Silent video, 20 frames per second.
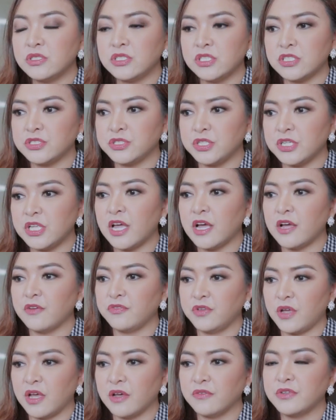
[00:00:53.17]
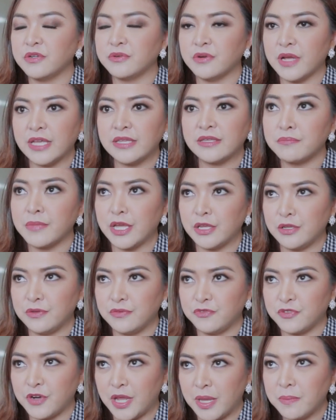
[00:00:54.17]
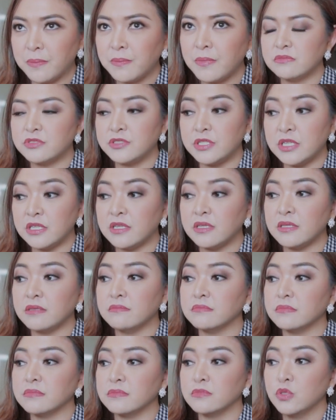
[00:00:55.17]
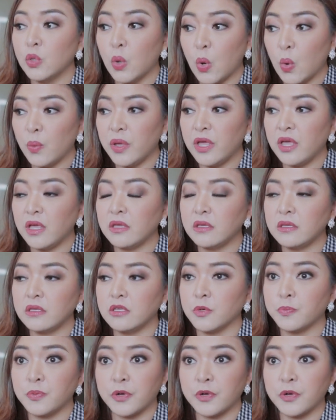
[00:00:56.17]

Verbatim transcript: just really have to have the right mind frame, really knowing your